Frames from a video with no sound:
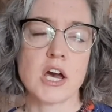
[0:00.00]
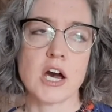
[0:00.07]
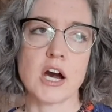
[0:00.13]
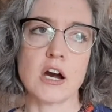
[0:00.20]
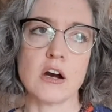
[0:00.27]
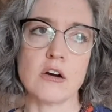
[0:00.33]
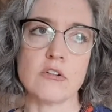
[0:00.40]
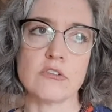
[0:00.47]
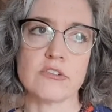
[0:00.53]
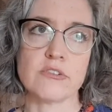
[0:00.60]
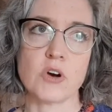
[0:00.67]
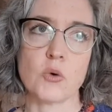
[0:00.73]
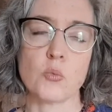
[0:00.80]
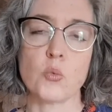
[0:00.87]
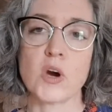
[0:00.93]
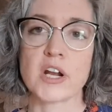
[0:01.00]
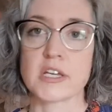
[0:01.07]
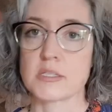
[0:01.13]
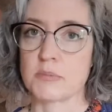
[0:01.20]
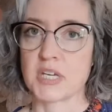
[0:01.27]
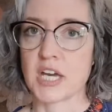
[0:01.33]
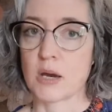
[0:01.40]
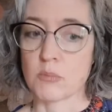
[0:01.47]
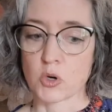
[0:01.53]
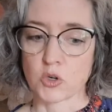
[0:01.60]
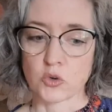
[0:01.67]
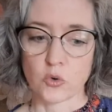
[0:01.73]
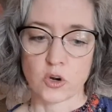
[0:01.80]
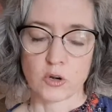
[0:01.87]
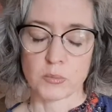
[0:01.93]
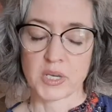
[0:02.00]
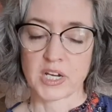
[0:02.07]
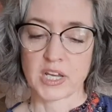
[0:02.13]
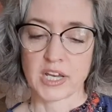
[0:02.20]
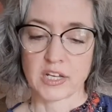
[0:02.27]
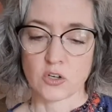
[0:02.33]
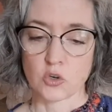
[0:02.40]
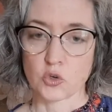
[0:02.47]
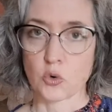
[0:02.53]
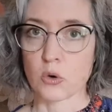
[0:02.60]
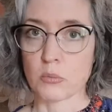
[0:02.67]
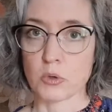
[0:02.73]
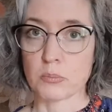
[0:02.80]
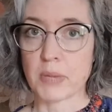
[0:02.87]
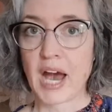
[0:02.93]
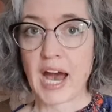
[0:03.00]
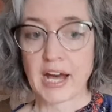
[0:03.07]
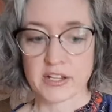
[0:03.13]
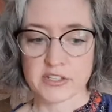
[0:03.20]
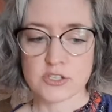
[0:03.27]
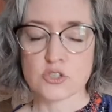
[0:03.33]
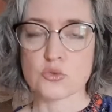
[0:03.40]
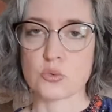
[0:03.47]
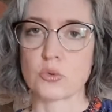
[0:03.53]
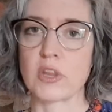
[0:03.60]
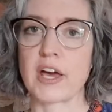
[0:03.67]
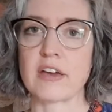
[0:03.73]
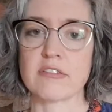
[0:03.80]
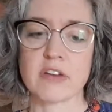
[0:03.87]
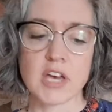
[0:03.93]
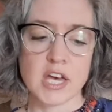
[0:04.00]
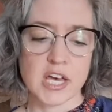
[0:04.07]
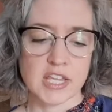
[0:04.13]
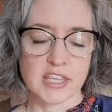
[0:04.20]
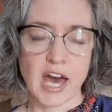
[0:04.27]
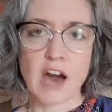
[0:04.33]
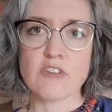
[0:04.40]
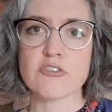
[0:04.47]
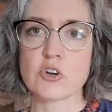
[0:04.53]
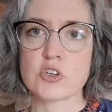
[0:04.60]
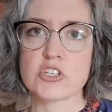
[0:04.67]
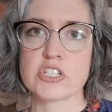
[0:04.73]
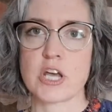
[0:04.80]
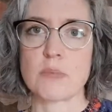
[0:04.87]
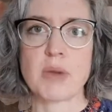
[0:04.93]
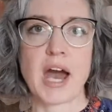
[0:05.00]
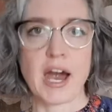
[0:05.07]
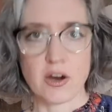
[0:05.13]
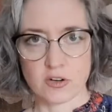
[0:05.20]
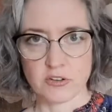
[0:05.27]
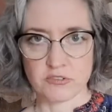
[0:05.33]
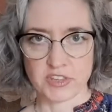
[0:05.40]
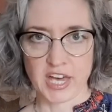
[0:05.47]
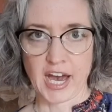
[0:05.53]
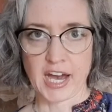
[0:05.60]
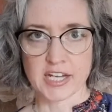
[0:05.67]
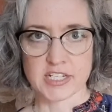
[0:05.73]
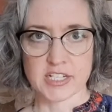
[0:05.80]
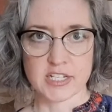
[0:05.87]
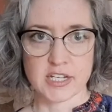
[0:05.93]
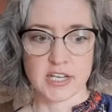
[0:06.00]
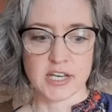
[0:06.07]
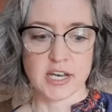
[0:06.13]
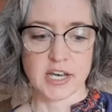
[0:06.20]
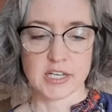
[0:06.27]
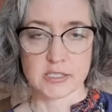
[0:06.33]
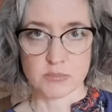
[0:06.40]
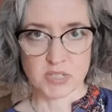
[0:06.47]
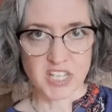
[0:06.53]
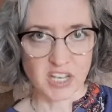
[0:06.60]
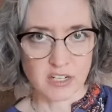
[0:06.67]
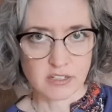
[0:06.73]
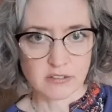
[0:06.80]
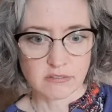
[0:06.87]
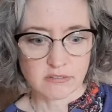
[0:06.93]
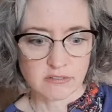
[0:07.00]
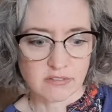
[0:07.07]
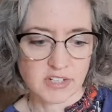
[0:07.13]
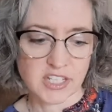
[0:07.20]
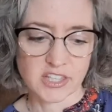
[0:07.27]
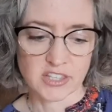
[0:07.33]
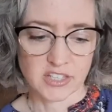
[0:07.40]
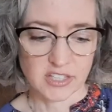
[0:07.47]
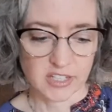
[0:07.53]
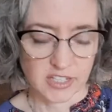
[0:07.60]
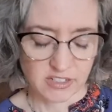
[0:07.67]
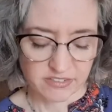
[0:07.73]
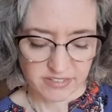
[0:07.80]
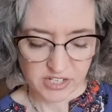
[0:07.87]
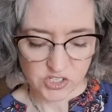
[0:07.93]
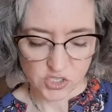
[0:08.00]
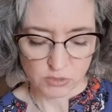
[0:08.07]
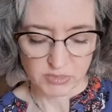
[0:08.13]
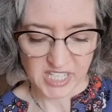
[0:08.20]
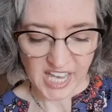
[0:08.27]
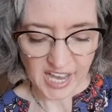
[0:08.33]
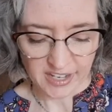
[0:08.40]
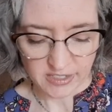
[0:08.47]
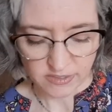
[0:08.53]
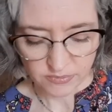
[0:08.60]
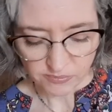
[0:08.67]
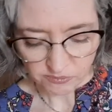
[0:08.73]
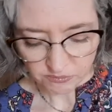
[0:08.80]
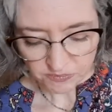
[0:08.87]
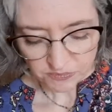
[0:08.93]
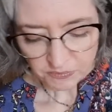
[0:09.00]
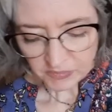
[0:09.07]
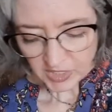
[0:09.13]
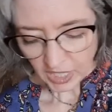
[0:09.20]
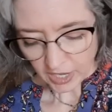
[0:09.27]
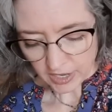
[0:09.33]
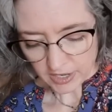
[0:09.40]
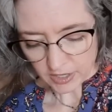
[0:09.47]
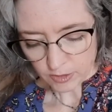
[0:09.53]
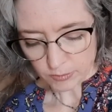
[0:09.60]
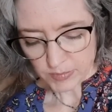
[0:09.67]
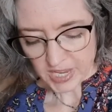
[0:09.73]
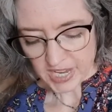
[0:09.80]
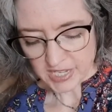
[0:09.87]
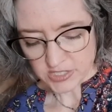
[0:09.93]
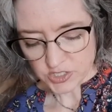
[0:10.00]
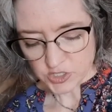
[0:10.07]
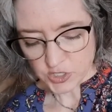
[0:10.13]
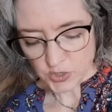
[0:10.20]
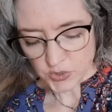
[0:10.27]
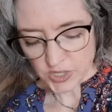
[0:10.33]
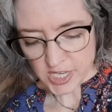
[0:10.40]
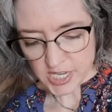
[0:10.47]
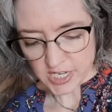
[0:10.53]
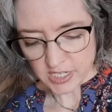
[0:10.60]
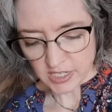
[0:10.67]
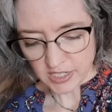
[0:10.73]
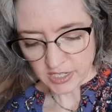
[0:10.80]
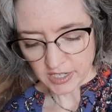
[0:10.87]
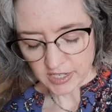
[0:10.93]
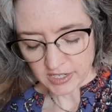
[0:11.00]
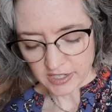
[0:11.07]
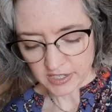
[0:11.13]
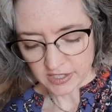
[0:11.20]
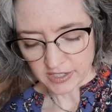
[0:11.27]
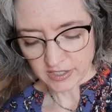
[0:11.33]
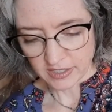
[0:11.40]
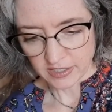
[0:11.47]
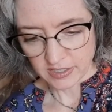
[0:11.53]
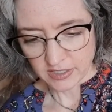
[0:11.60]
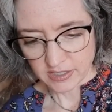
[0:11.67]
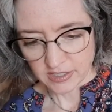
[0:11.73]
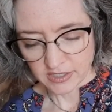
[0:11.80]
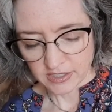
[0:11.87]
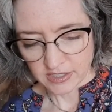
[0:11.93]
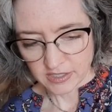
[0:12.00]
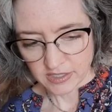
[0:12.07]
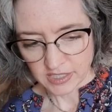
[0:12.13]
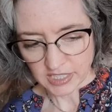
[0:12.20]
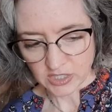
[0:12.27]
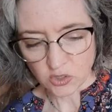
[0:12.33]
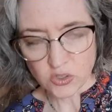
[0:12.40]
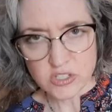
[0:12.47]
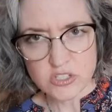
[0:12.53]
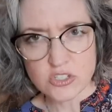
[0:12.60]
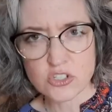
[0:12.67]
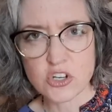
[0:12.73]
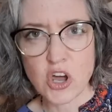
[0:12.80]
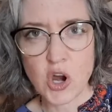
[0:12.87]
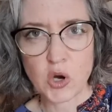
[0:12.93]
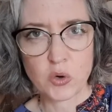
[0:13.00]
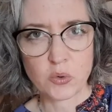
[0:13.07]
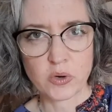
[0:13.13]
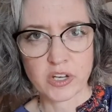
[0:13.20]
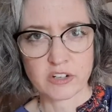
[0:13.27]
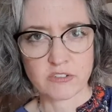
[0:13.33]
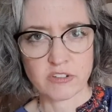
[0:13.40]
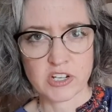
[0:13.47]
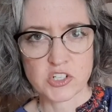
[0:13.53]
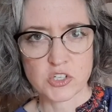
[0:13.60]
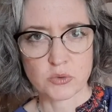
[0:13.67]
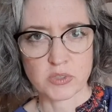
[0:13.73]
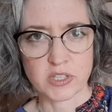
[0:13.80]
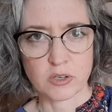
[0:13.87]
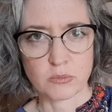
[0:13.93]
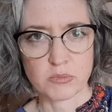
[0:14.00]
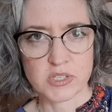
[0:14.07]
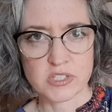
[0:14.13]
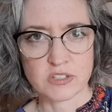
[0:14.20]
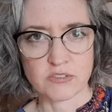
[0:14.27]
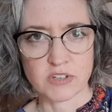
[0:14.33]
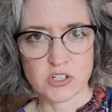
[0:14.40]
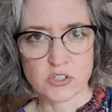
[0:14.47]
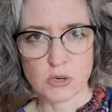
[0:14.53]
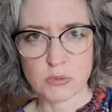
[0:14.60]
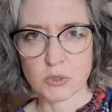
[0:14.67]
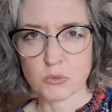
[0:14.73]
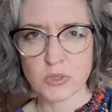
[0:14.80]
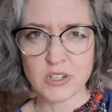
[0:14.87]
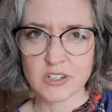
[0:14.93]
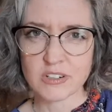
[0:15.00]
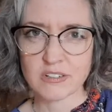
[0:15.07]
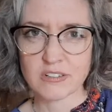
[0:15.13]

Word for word: of what has become our norm and, and our normal paths through life, that first step out of that has begun. The adventure began. Um, and so then, uh, and there is no adventure without misadventure. I mean, what